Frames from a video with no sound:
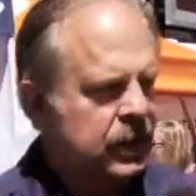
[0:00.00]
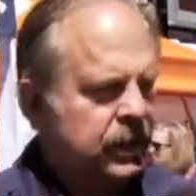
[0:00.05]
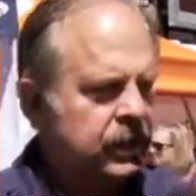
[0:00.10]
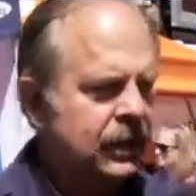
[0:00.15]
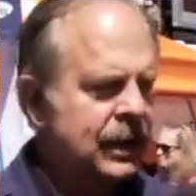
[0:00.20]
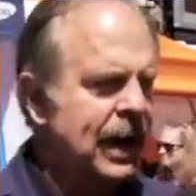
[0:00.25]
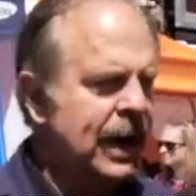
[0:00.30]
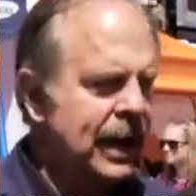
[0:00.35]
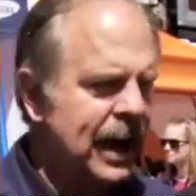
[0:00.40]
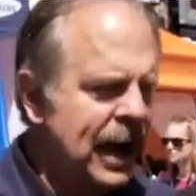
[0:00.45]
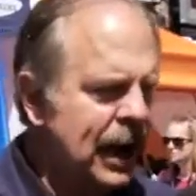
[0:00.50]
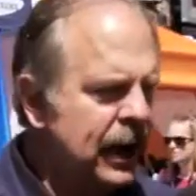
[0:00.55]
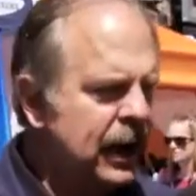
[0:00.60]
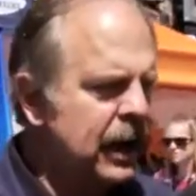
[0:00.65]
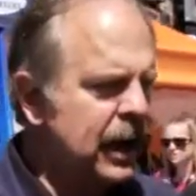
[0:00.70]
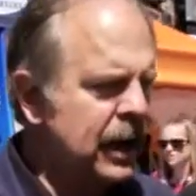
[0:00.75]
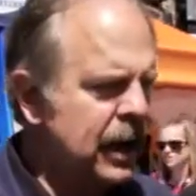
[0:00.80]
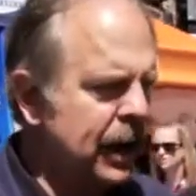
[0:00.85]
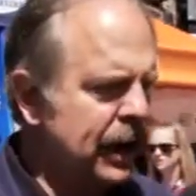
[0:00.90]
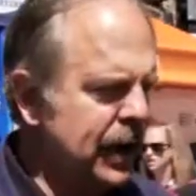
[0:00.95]
not any,
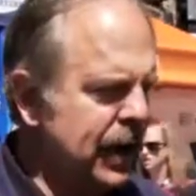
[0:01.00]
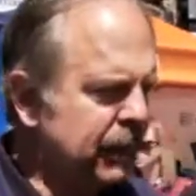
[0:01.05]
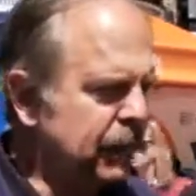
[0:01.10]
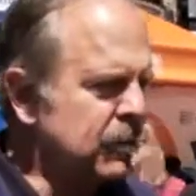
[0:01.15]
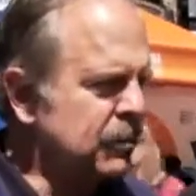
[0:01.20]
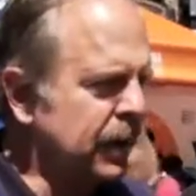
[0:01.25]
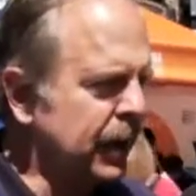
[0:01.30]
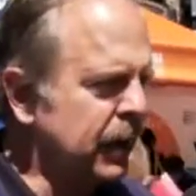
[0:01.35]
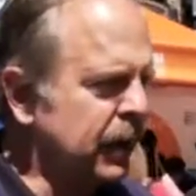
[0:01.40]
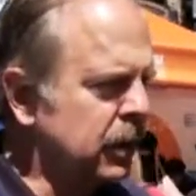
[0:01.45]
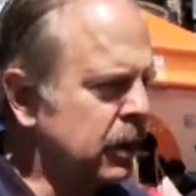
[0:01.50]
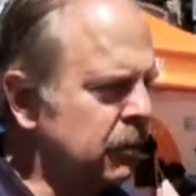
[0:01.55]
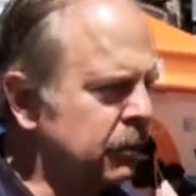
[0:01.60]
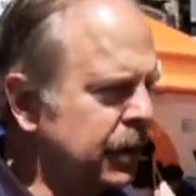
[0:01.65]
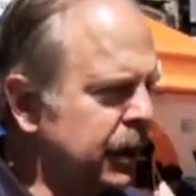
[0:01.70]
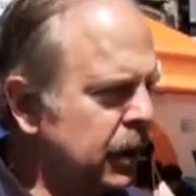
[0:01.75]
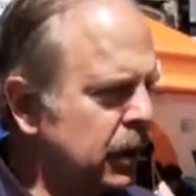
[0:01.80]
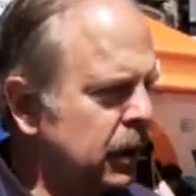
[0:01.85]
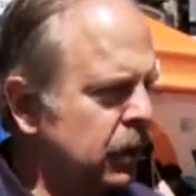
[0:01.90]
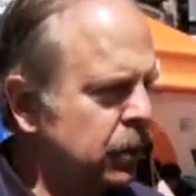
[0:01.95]
not everybody can
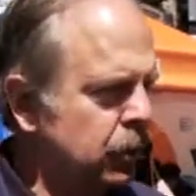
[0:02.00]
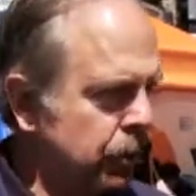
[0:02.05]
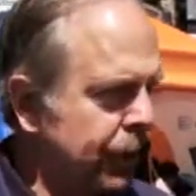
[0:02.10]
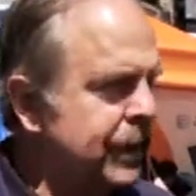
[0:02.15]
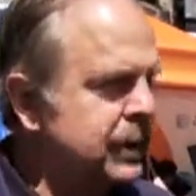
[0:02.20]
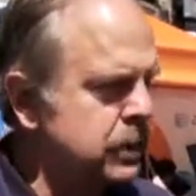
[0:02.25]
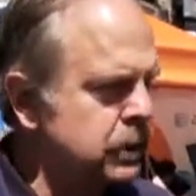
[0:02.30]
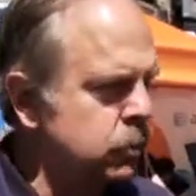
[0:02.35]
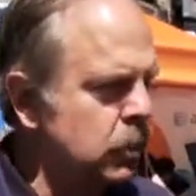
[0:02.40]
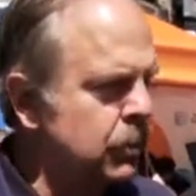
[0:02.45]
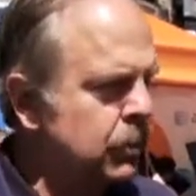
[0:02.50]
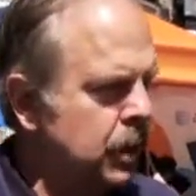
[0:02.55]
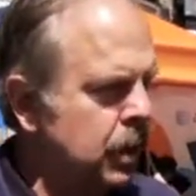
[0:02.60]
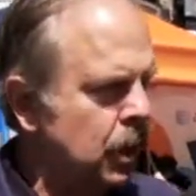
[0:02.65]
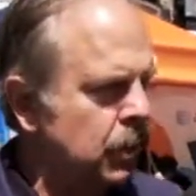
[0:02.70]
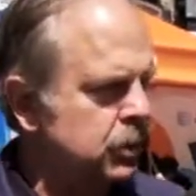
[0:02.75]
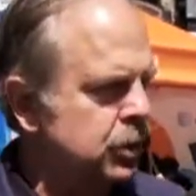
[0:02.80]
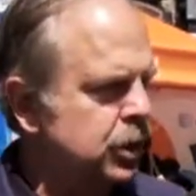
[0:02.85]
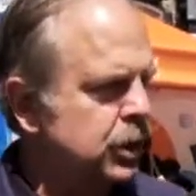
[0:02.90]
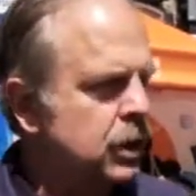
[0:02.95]
be a great swim
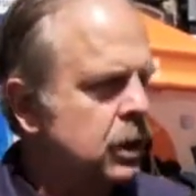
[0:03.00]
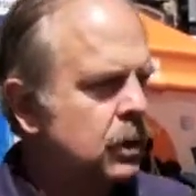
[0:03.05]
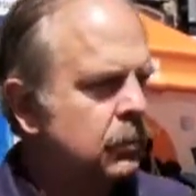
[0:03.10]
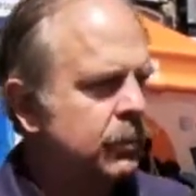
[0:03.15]
coach,